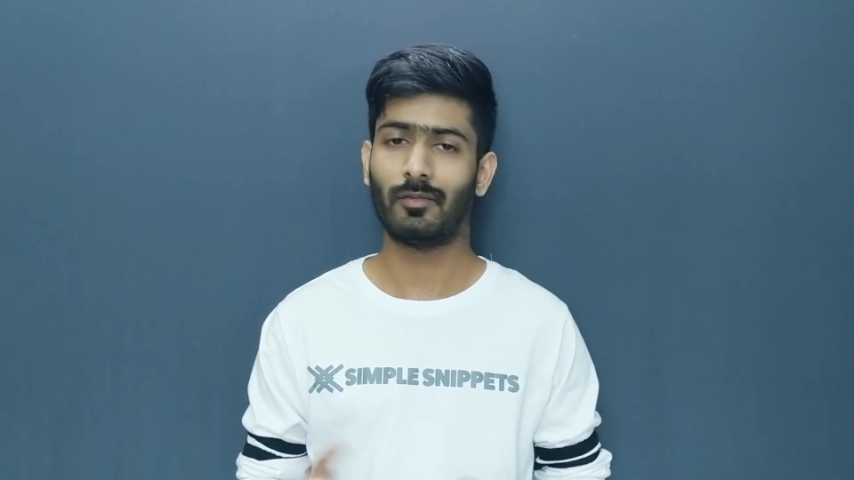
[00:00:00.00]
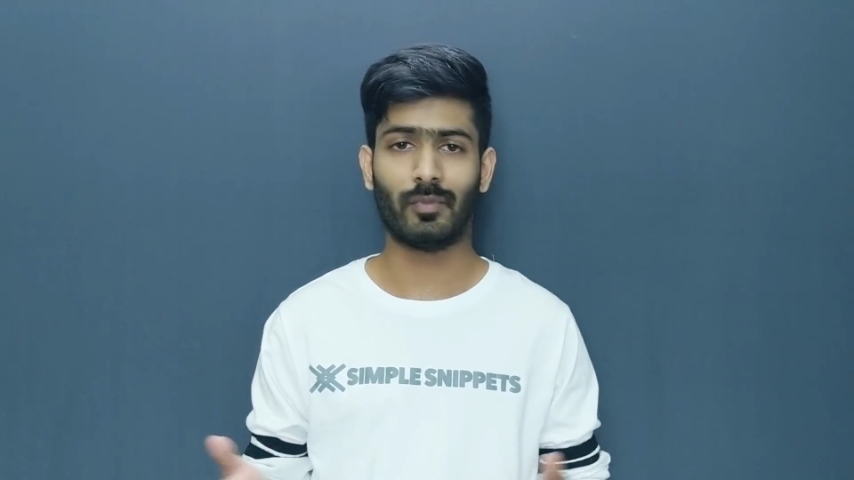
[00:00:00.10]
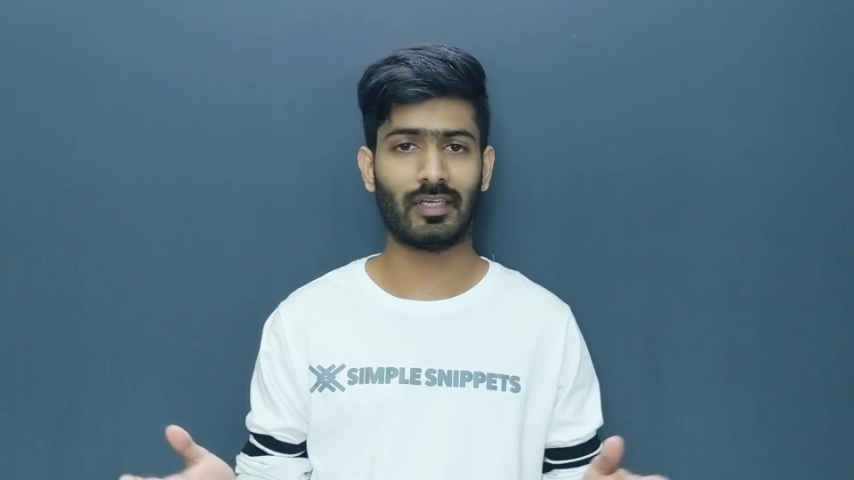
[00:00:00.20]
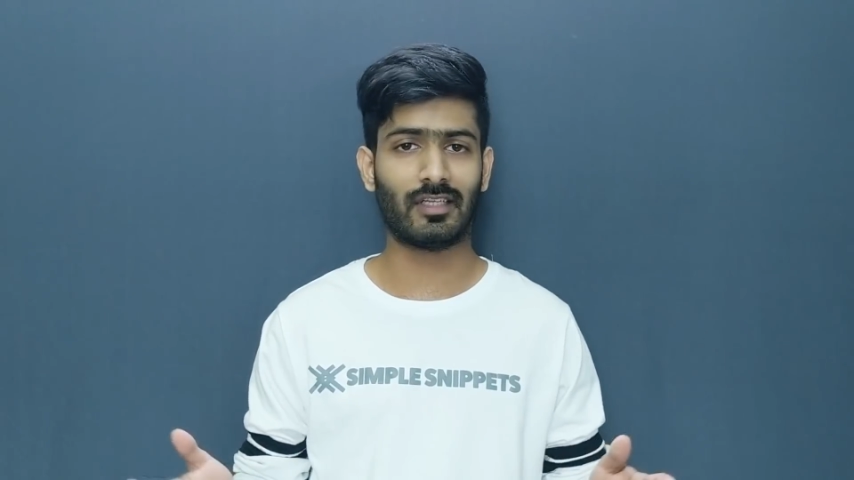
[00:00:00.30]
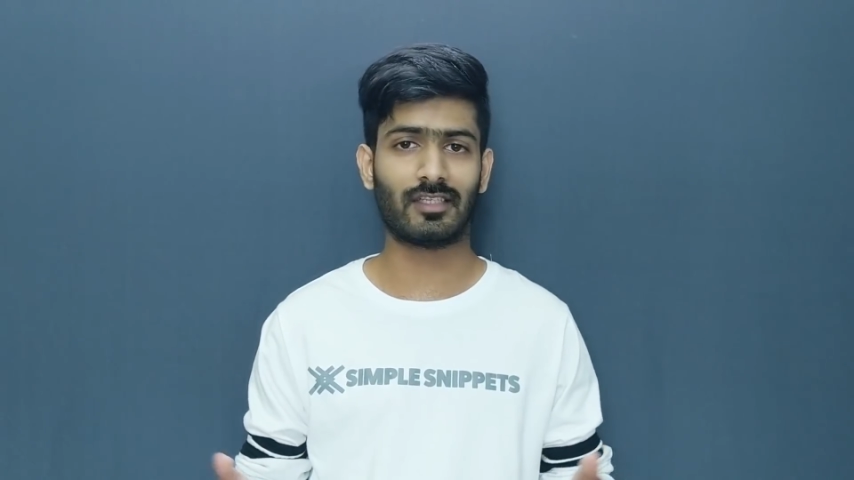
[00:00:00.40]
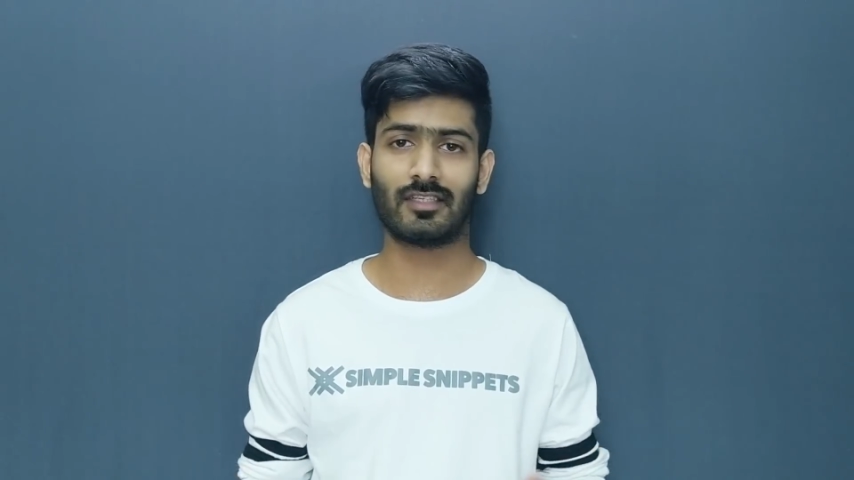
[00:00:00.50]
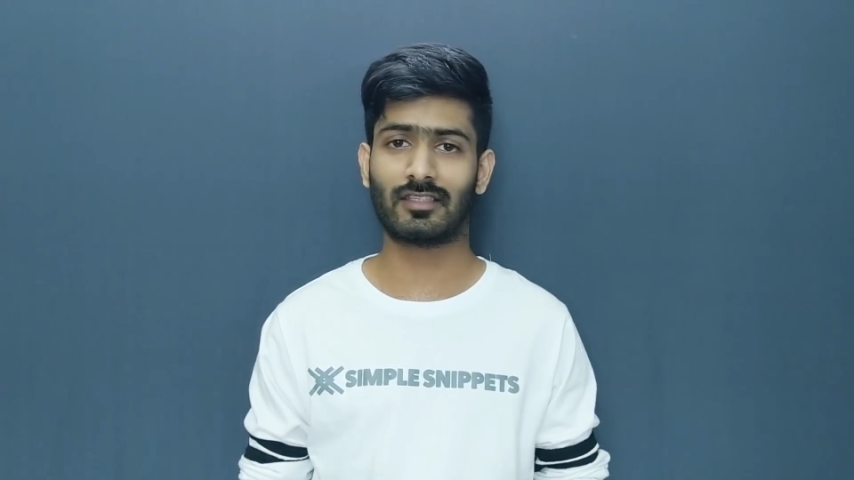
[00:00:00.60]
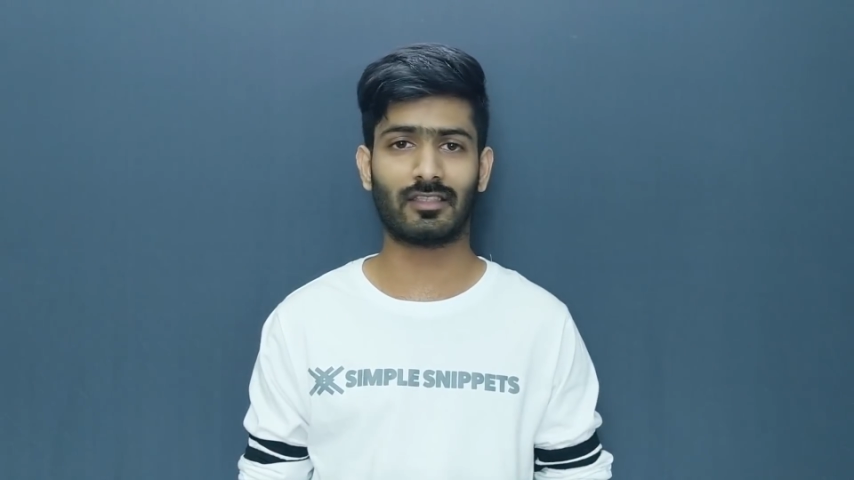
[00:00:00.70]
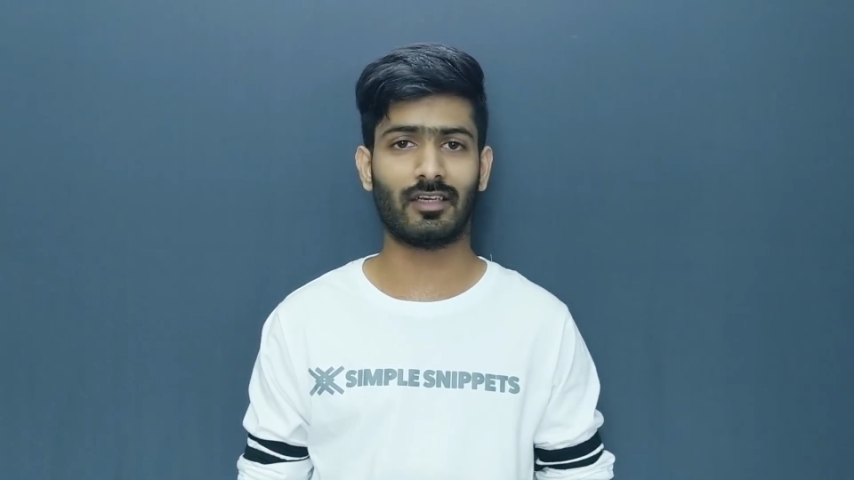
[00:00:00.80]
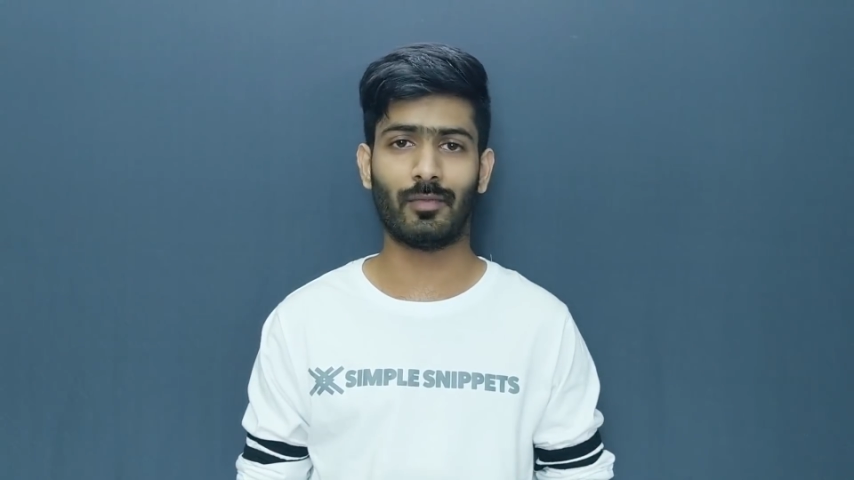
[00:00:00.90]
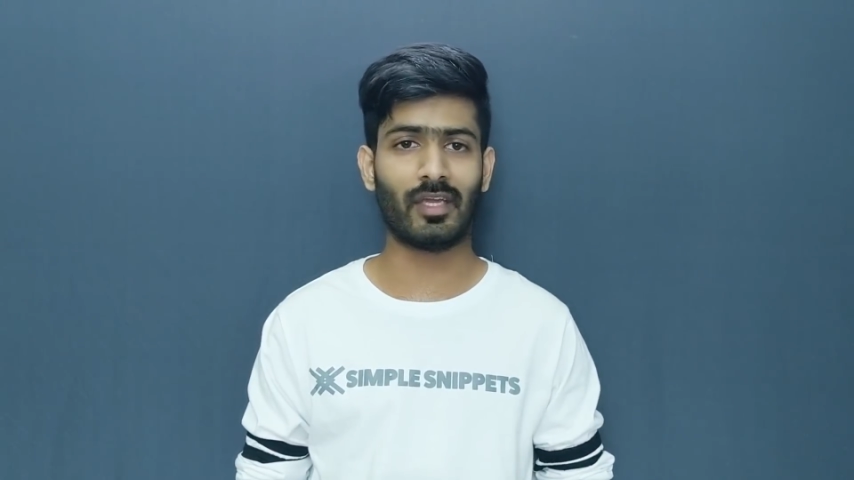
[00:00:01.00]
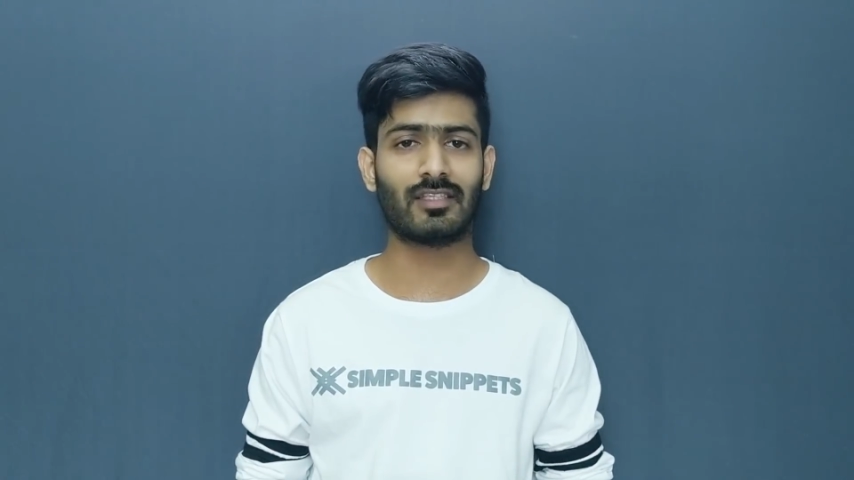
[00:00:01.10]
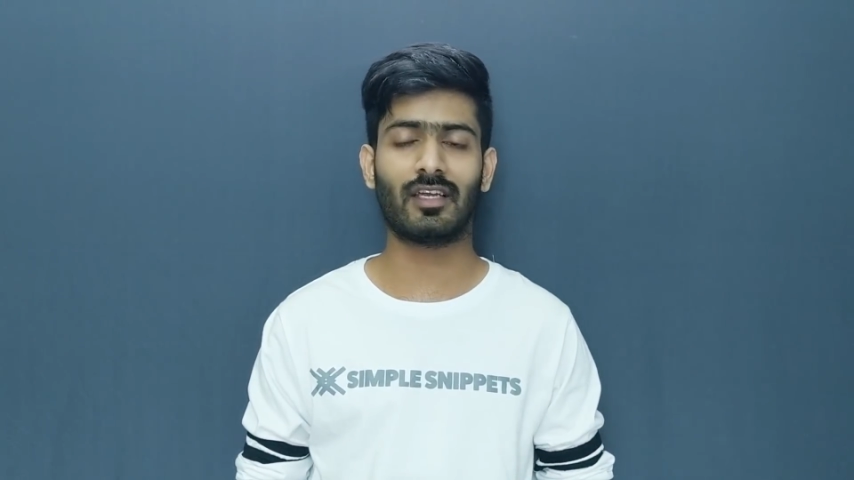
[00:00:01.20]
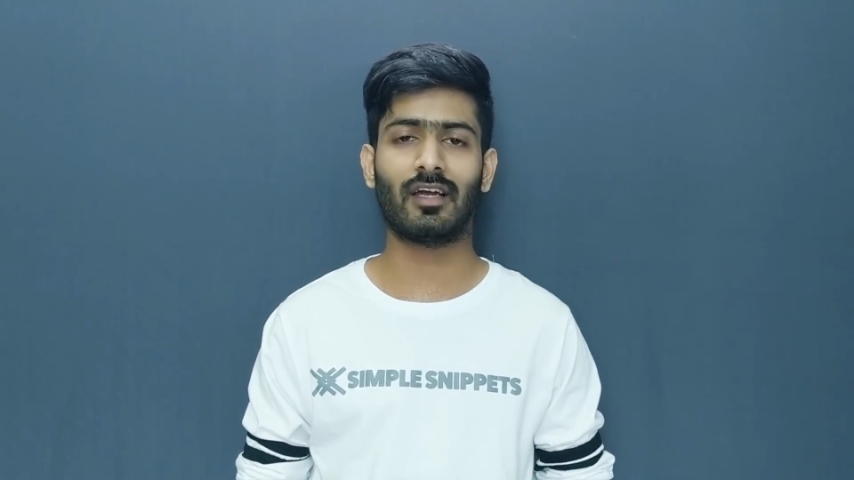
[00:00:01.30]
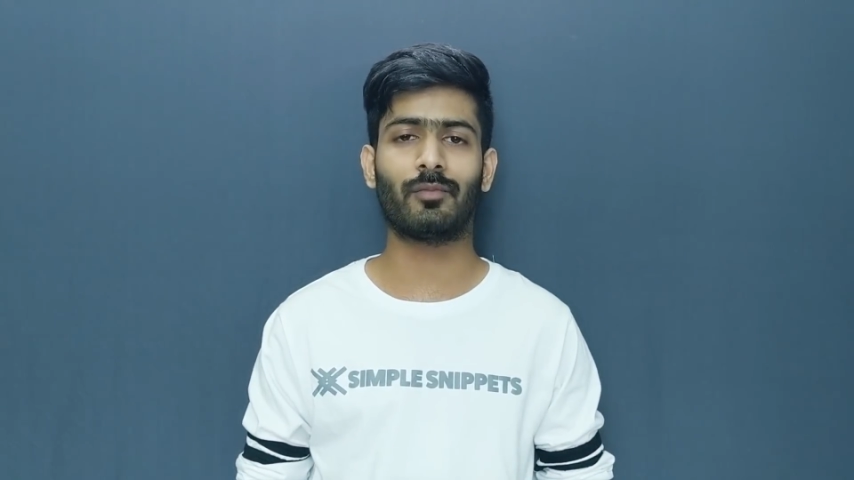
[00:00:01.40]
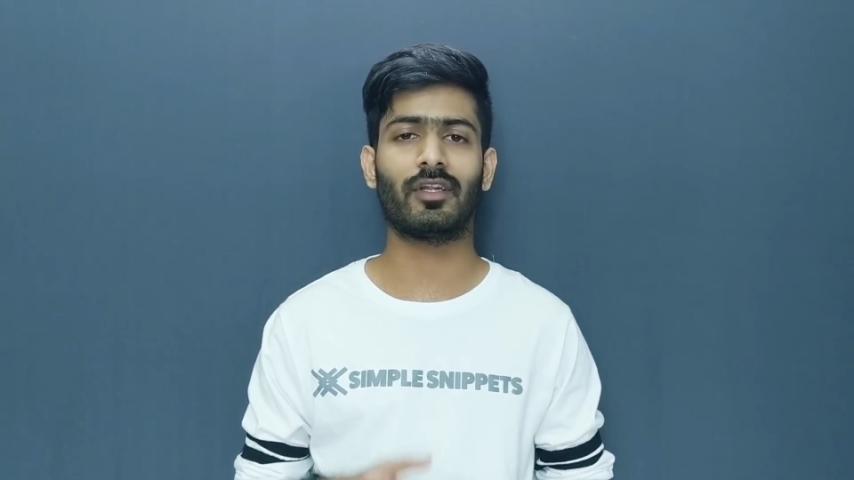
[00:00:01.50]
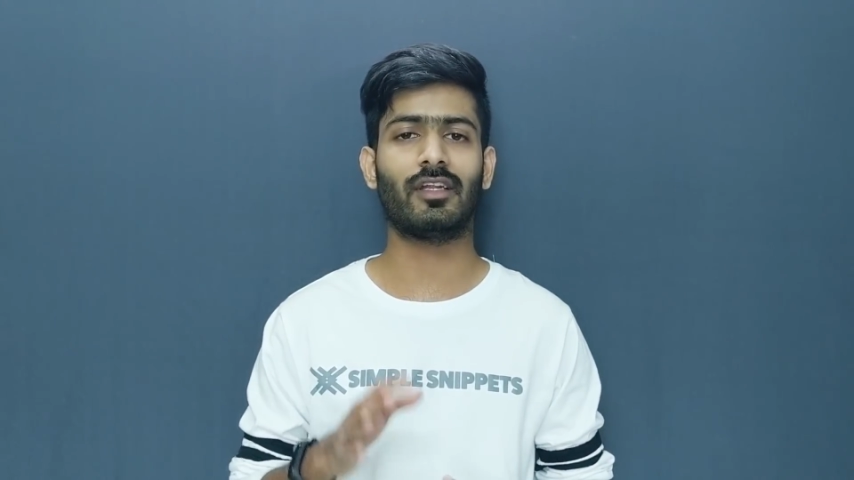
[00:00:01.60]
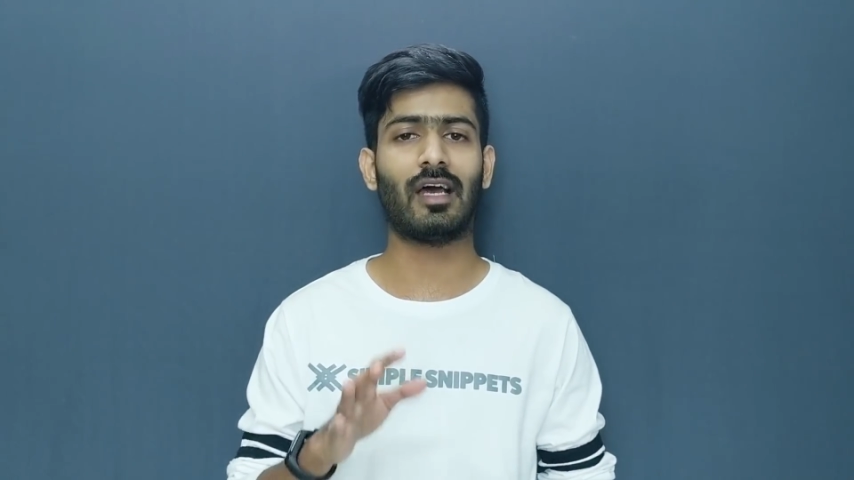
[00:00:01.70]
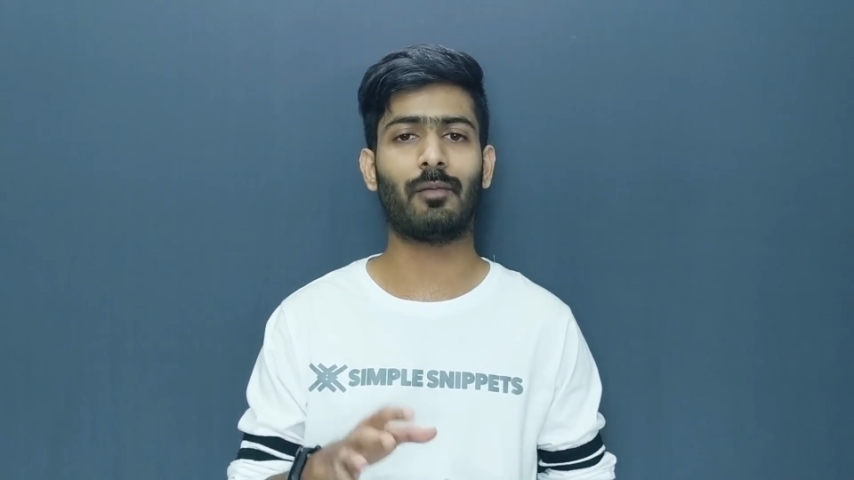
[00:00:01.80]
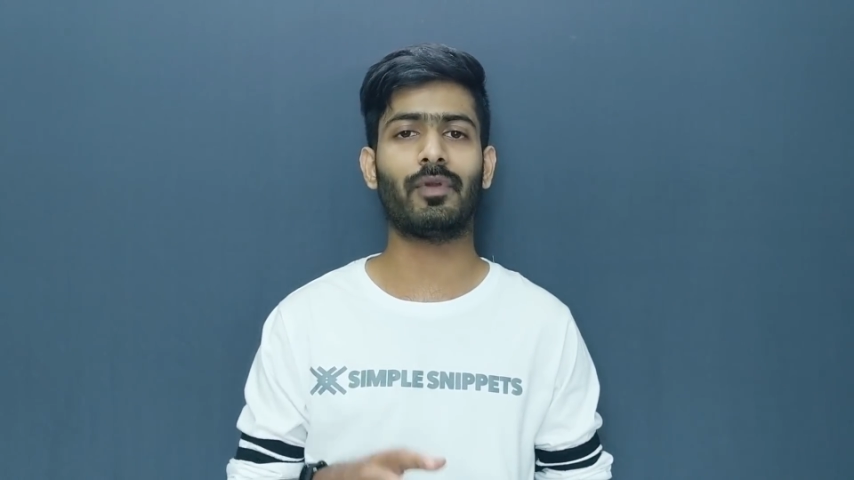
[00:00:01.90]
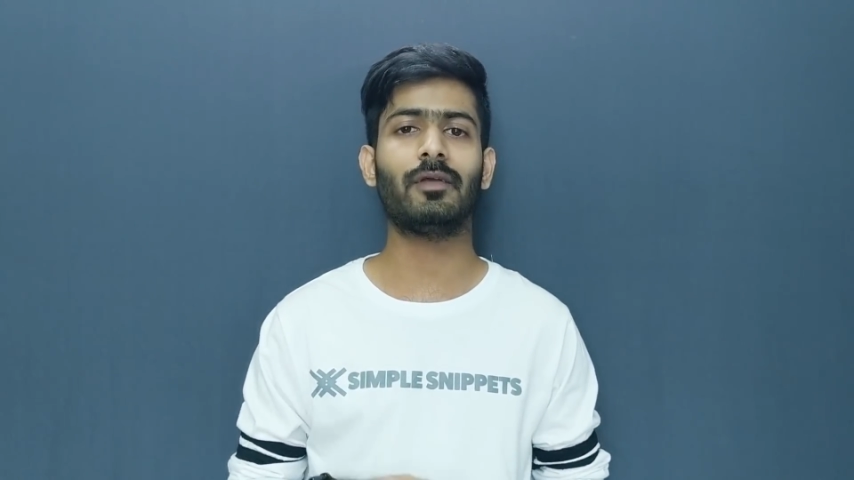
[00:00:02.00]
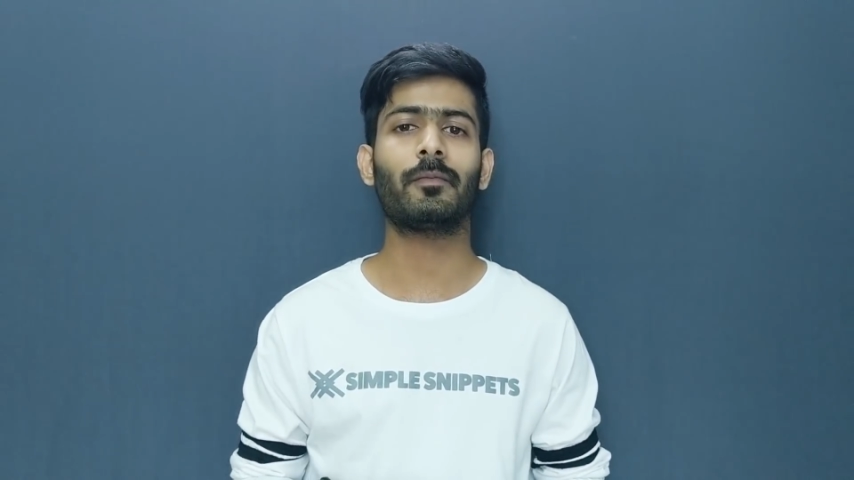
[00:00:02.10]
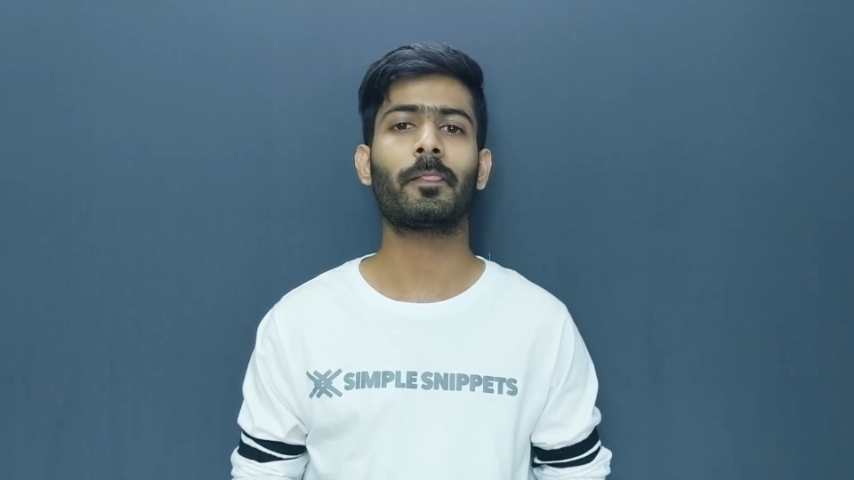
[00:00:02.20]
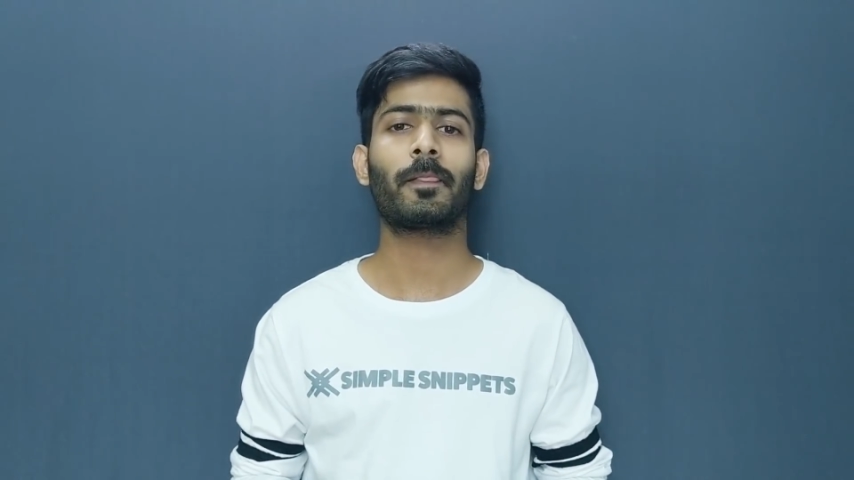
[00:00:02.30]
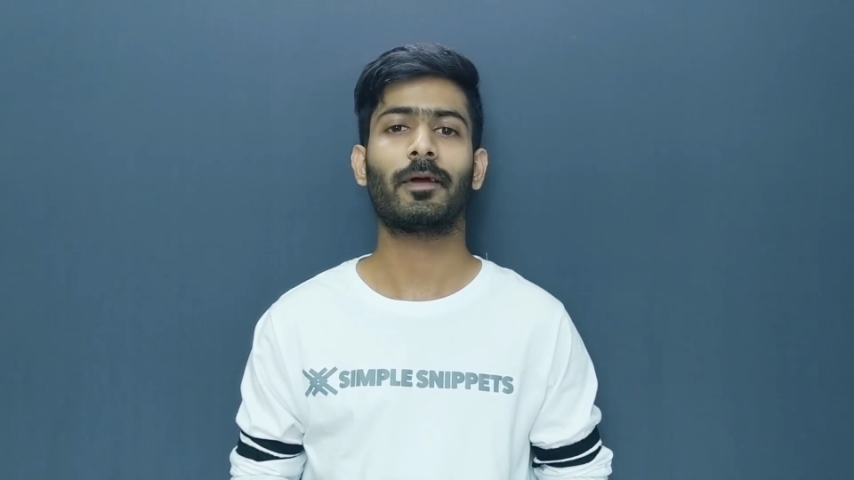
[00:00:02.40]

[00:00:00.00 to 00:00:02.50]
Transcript: But this is amazing. I'm really happy.